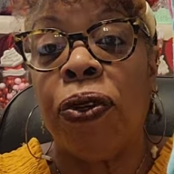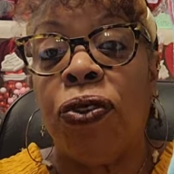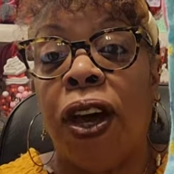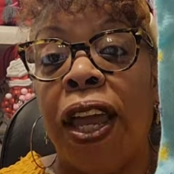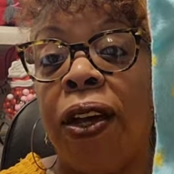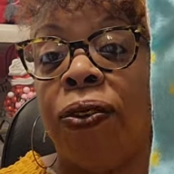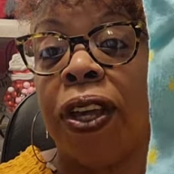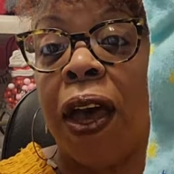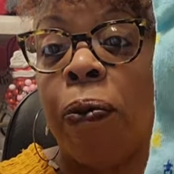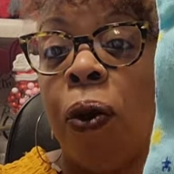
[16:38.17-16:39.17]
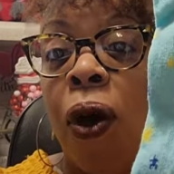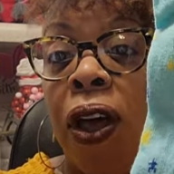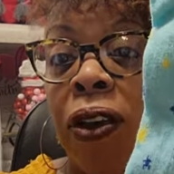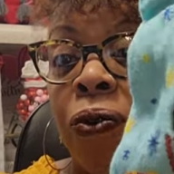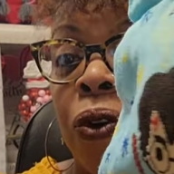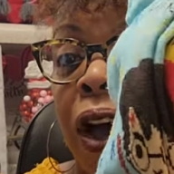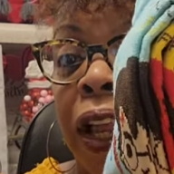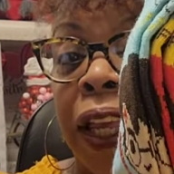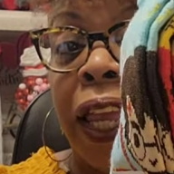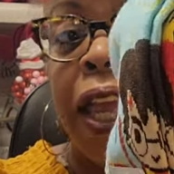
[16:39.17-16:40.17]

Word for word: the Triangle Town Mall in Raleigh.